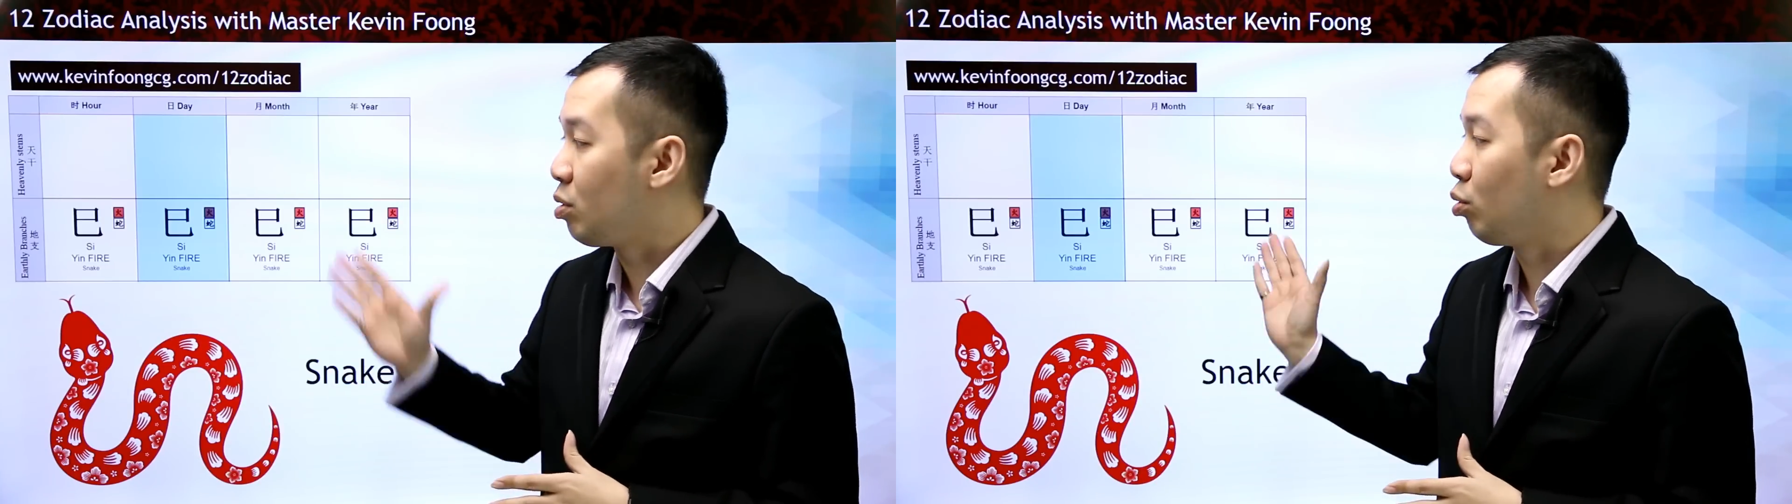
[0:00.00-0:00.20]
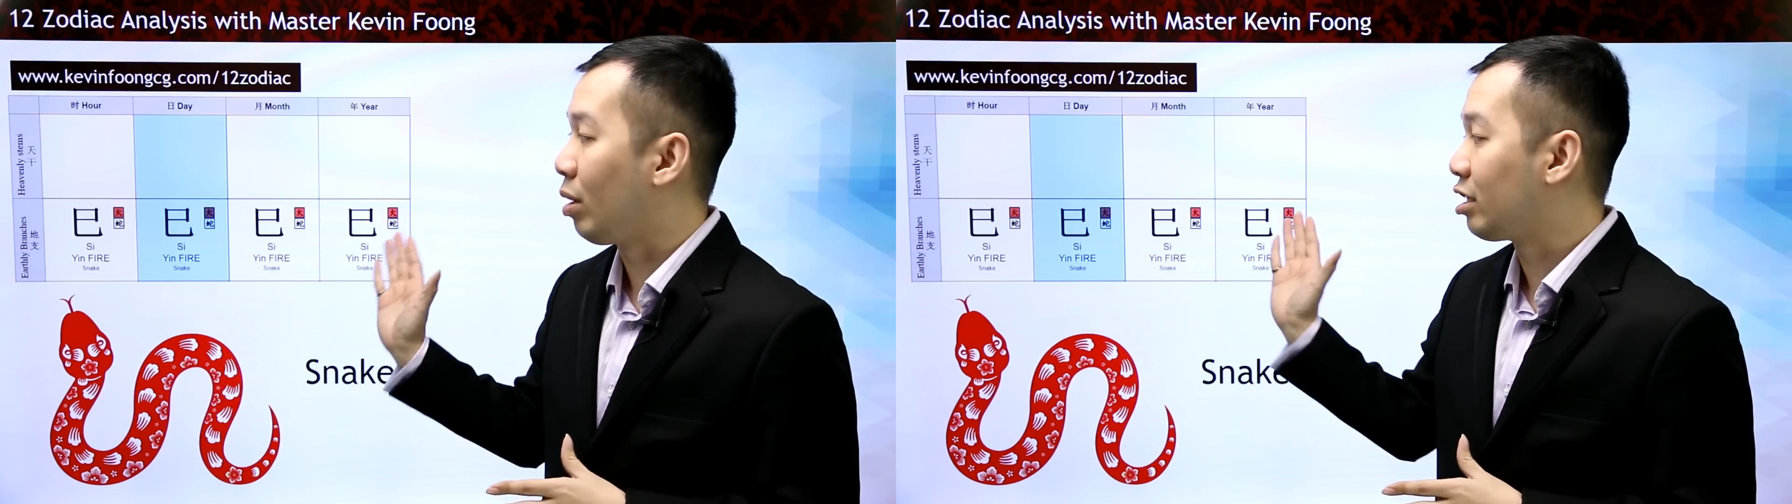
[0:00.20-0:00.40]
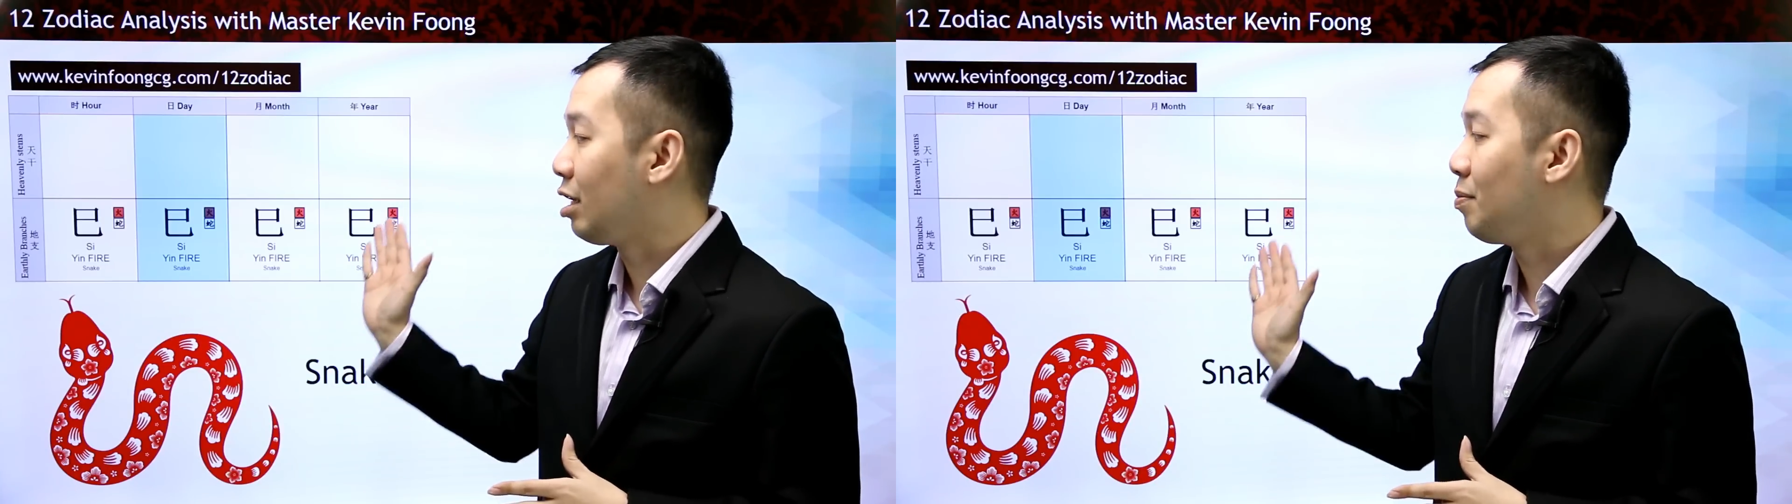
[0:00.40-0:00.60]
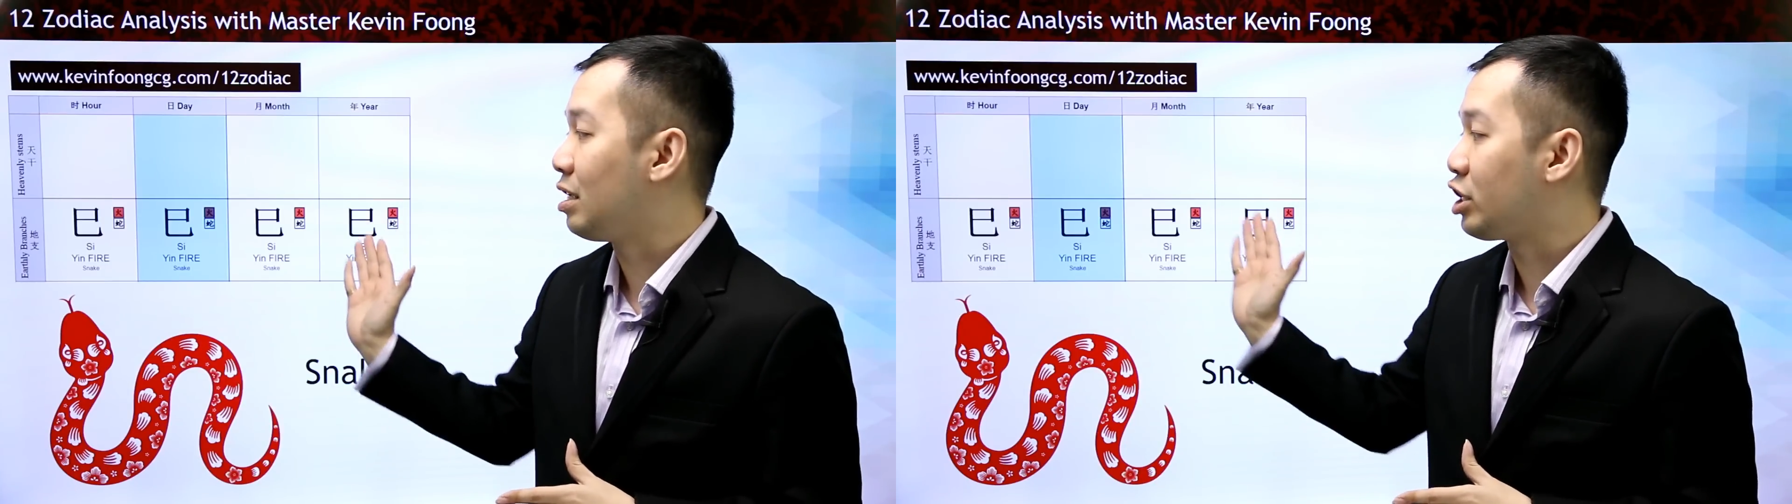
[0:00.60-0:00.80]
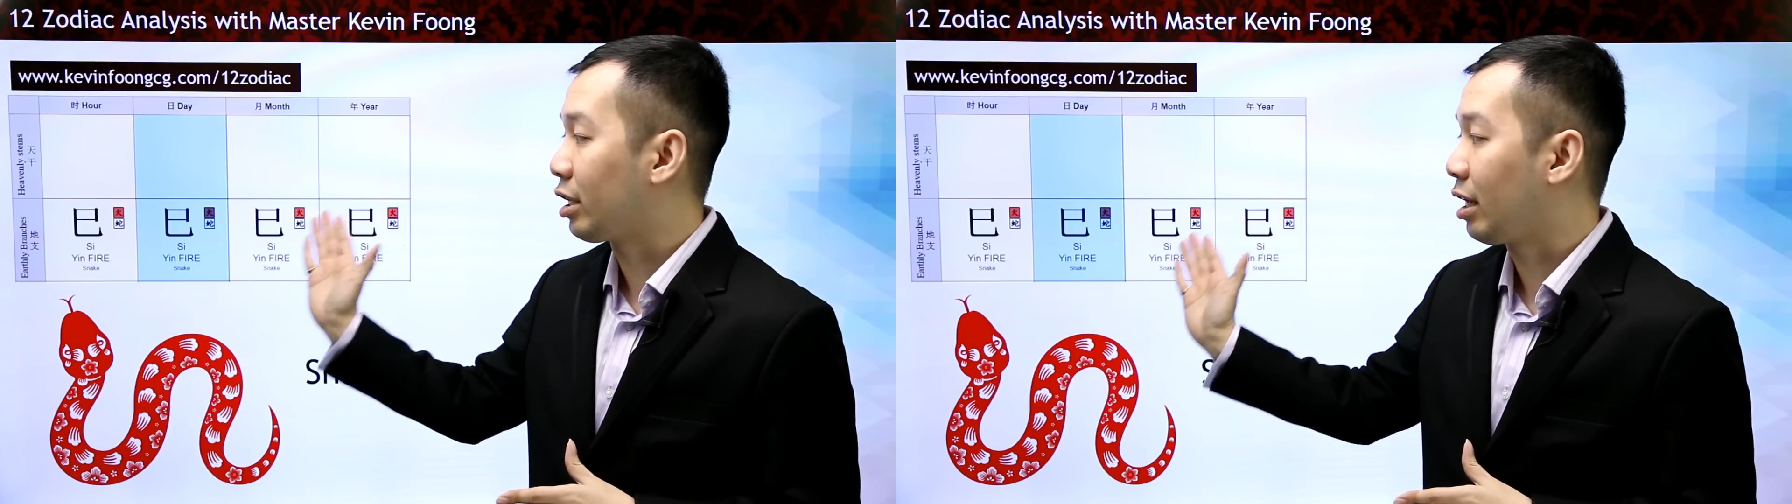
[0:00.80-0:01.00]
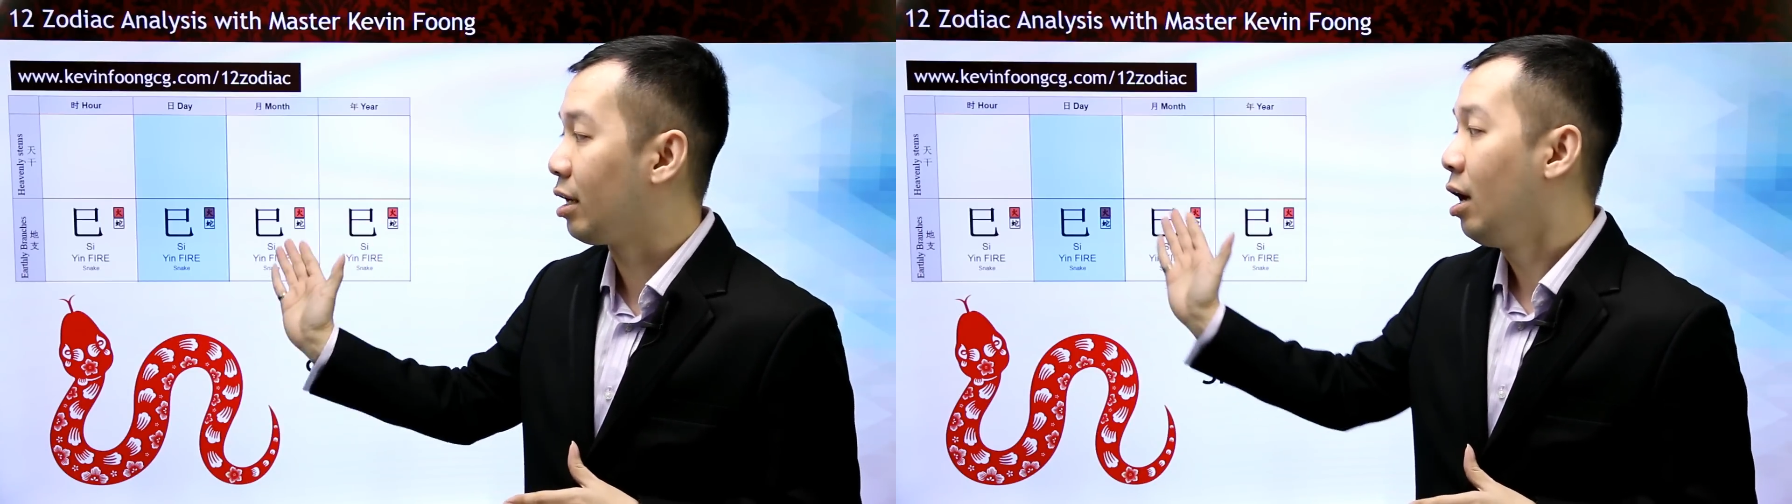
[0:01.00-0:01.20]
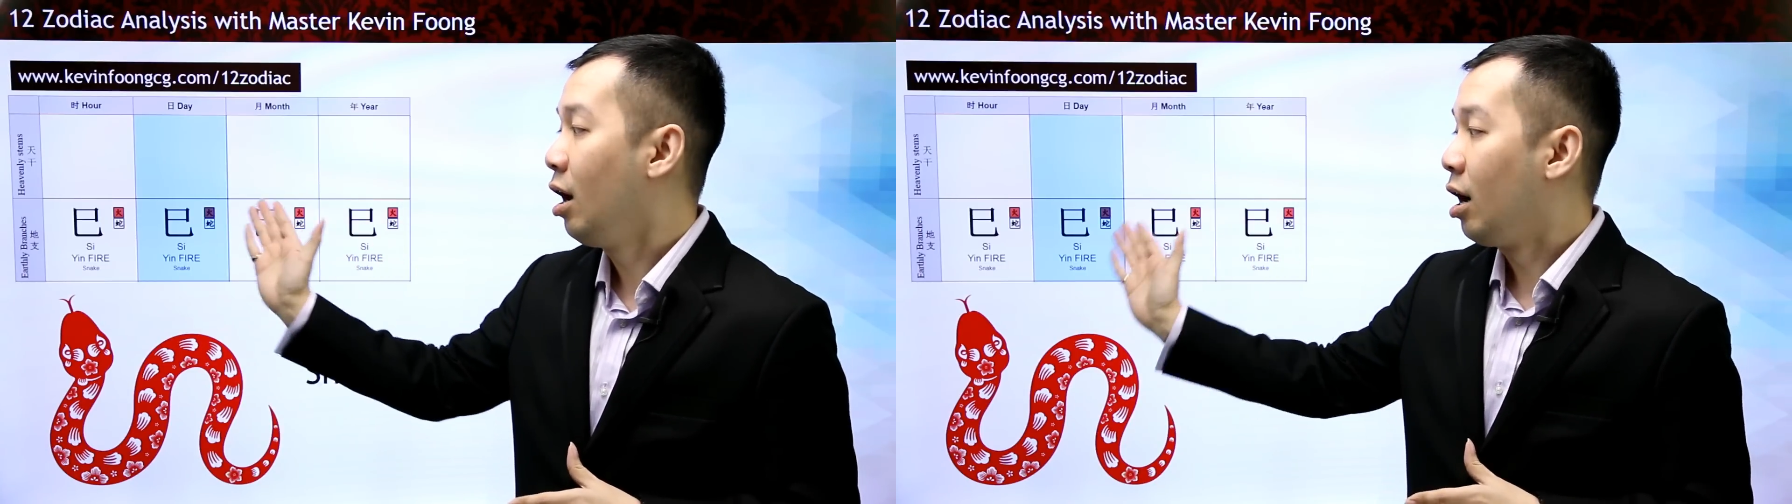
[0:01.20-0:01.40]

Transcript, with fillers: you will actually be checking